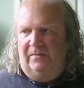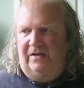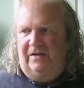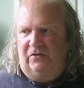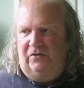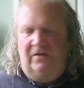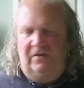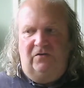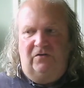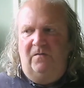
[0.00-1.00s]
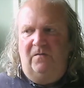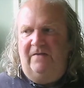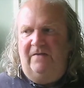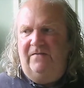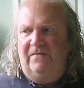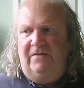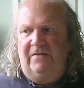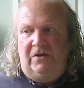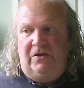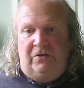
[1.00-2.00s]
but it's all it's all very
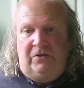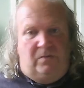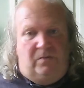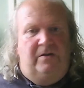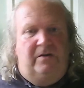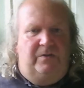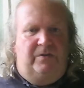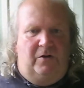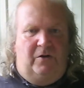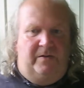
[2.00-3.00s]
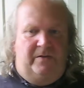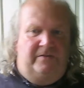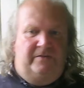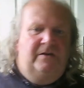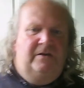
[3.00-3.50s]
very new at the moment.